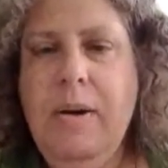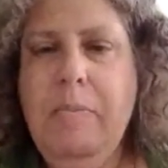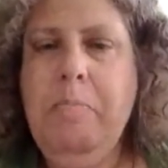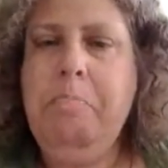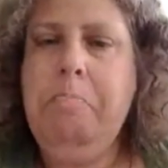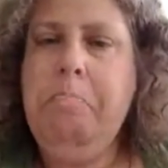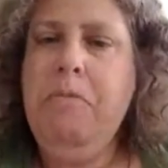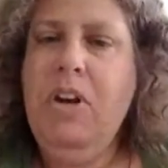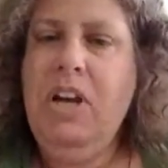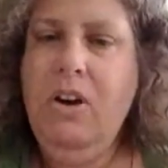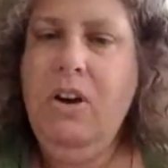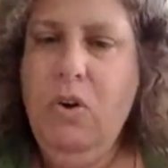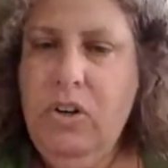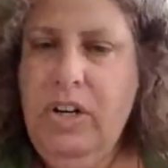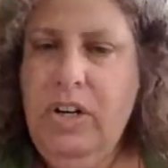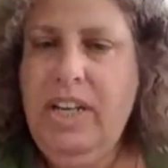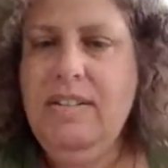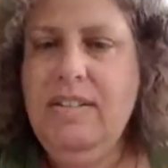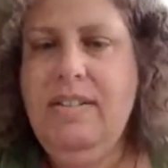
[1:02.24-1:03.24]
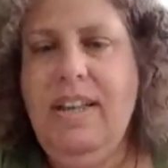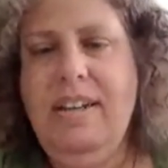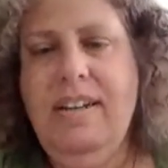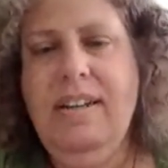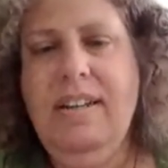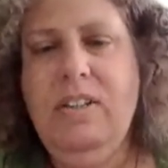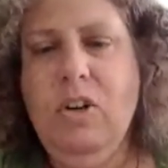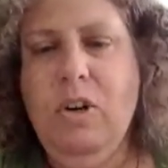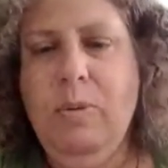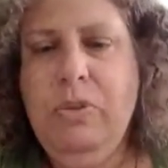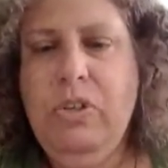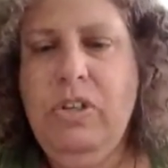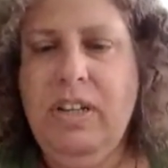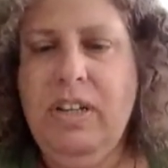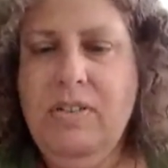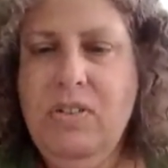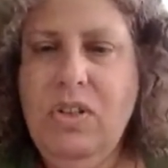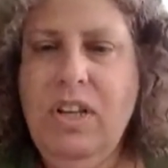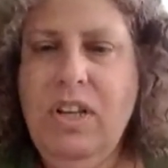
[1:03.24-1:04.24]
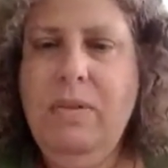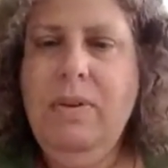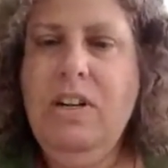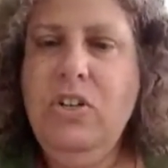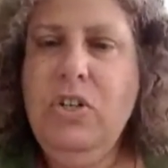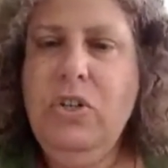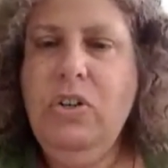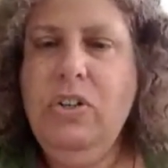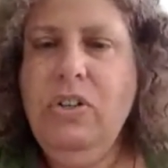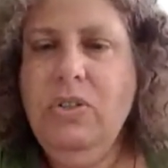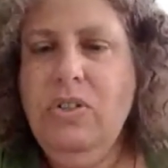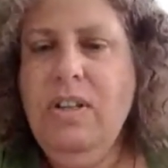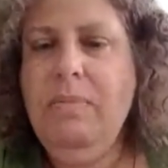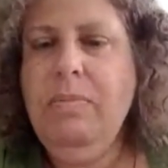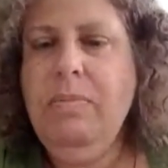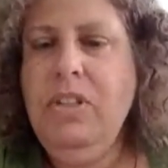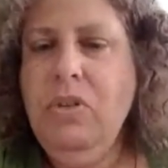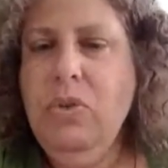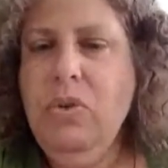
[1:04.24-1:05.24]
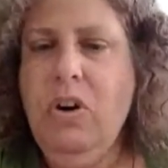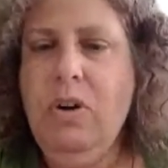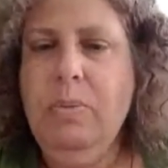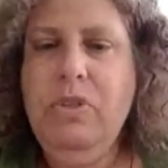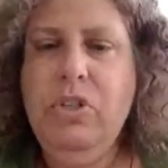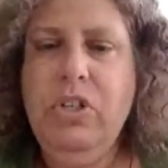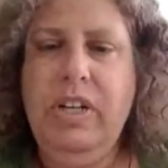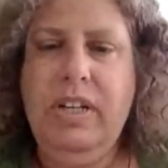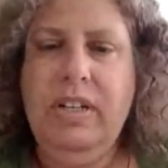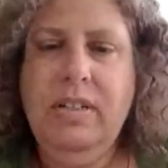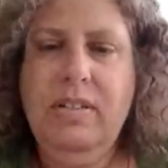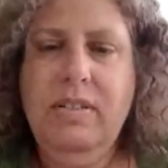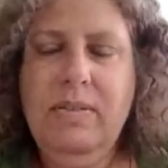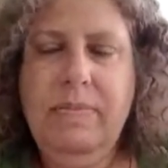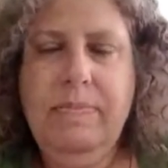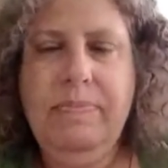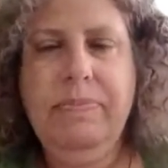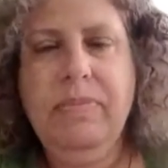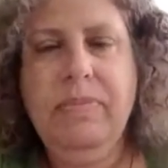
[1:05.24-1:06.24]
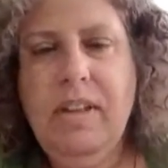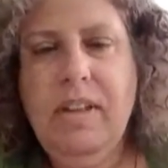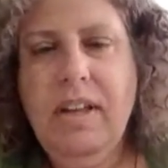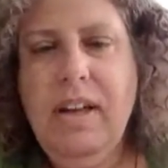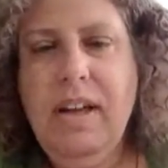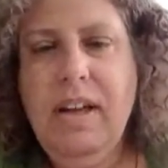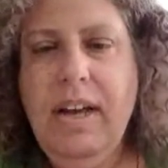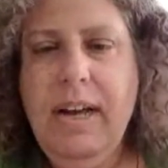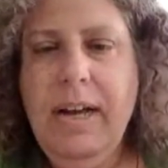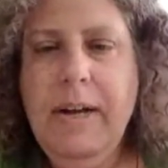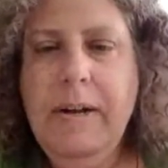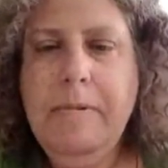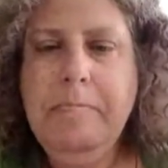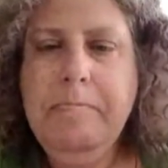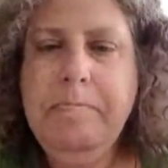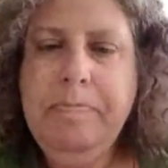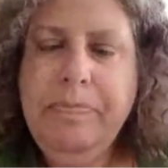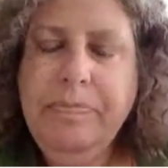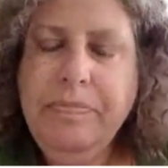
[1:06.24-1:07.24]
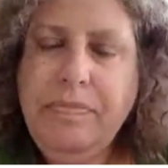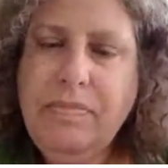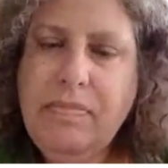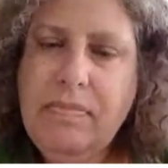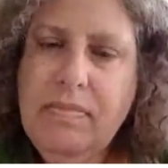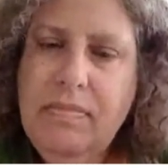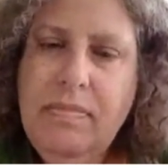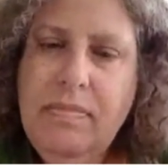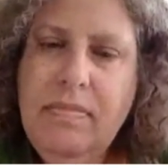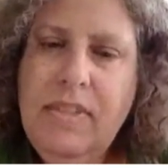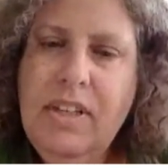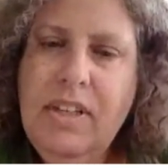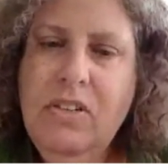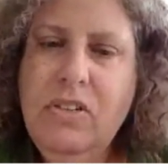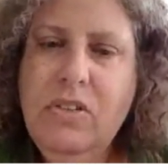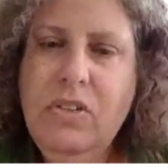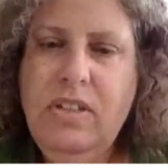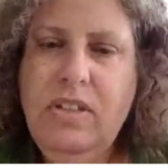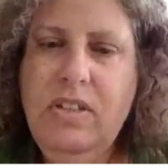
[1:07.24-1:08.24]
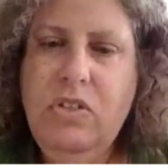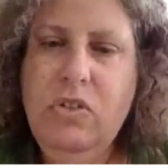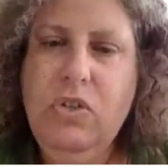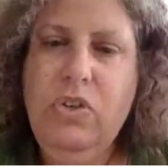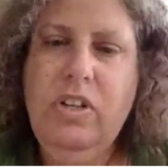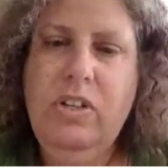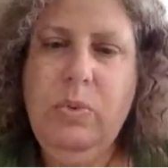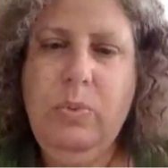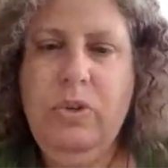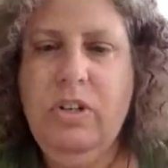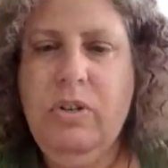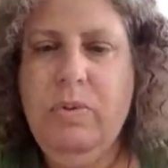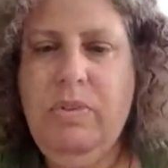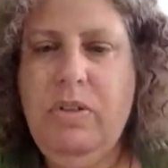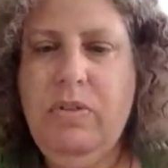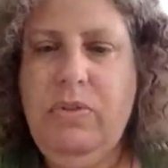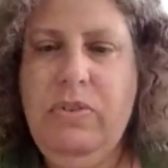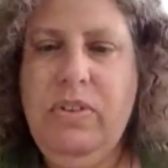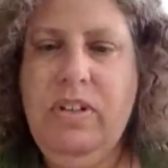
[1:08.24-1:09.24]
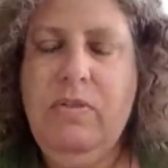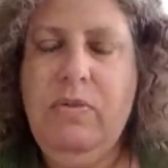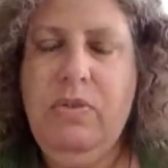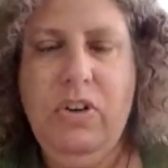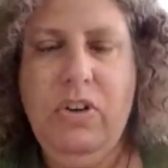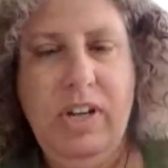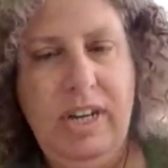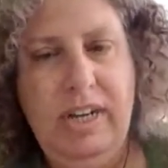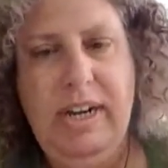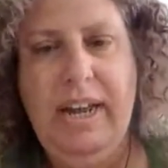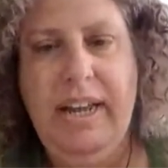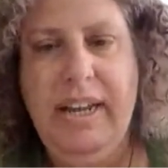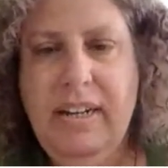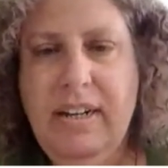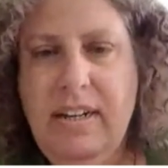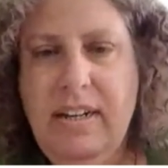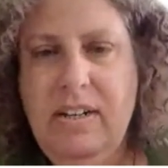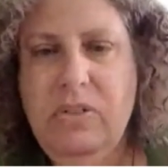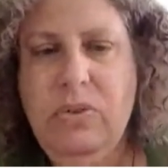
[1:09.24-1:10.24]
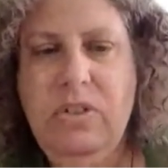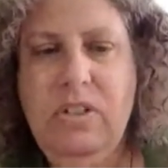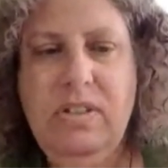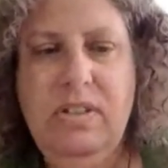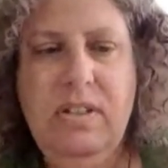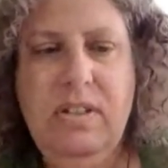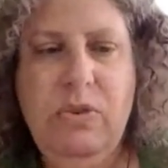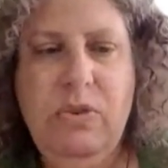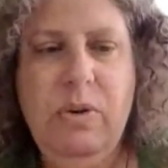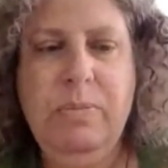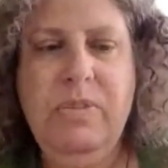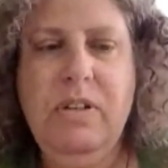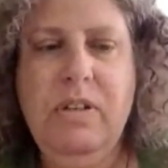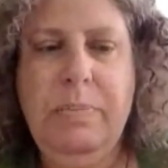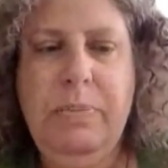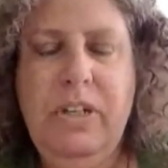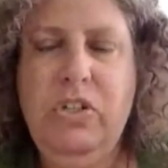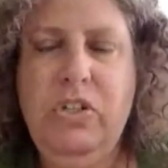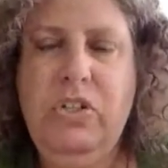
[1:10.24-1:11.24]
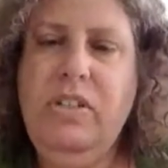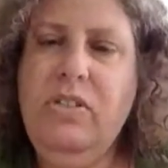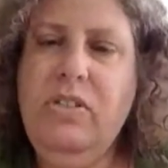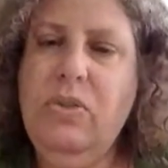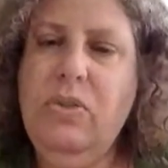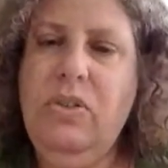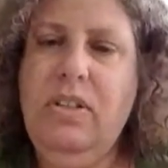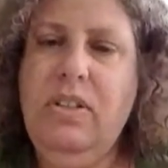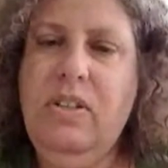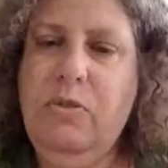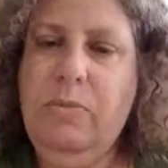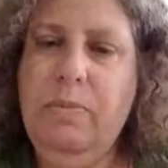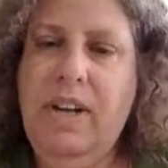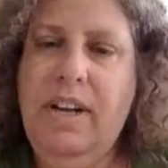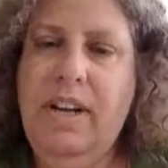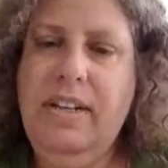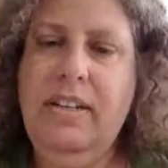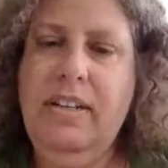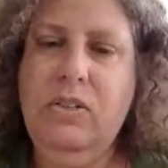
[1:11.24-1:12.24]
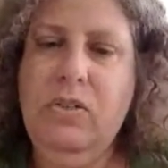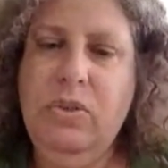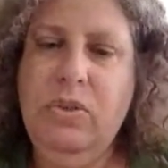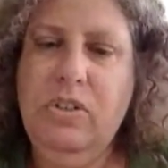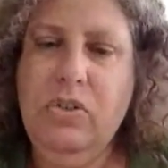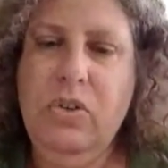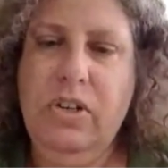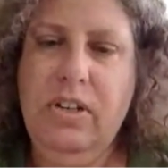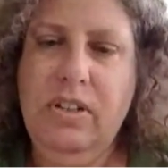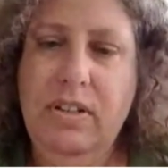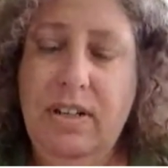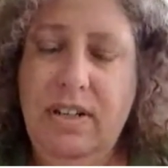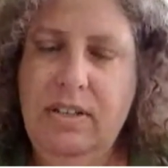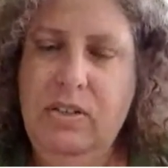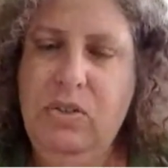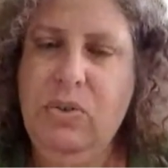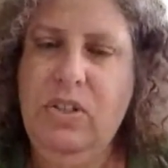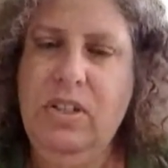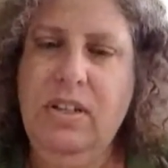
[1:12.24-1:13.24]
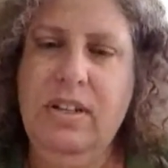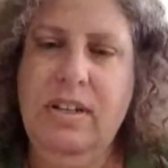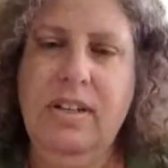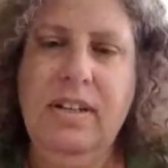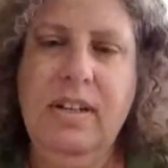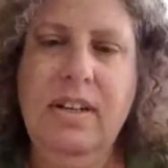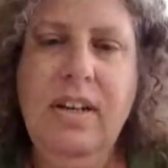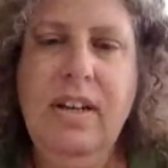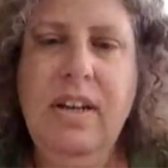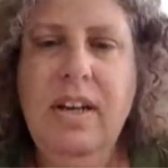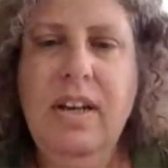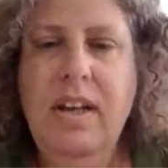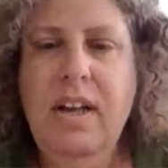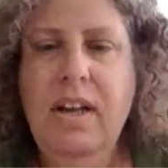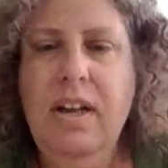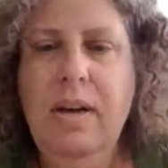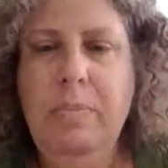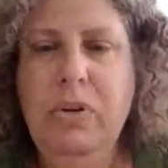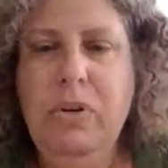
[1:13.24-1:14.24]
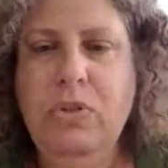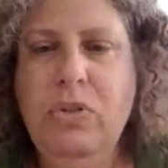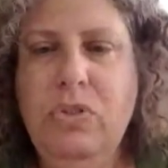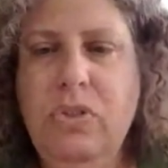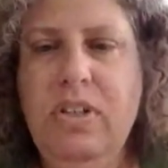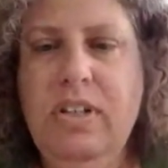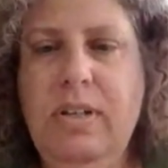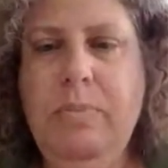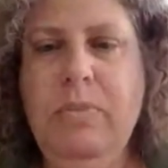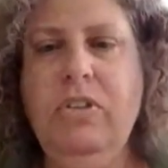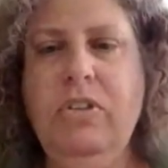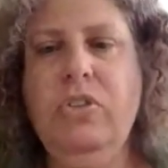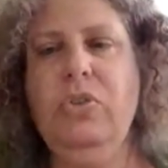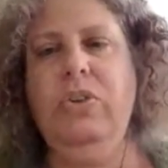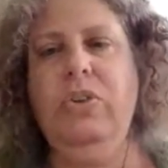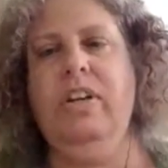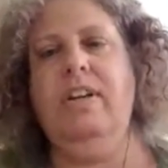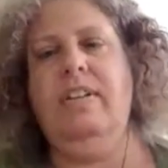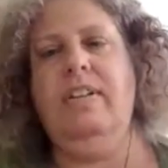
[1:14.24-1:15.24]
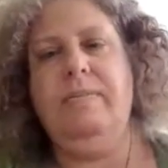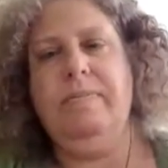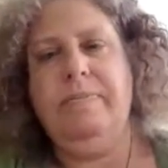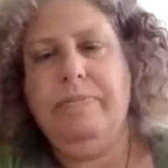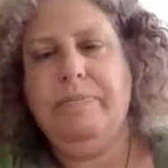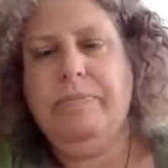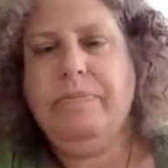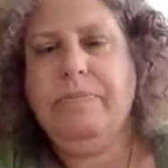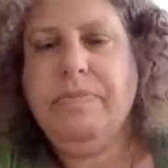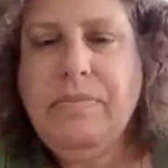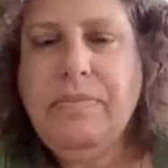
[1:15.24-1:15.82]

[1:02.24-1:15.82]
um, on extended objects. So I will show you some new objects. Um, so this is joint work with uh, Florian Aigner, who is a former PhD student of mine and who is currently doing a, a postdoc in Montreal.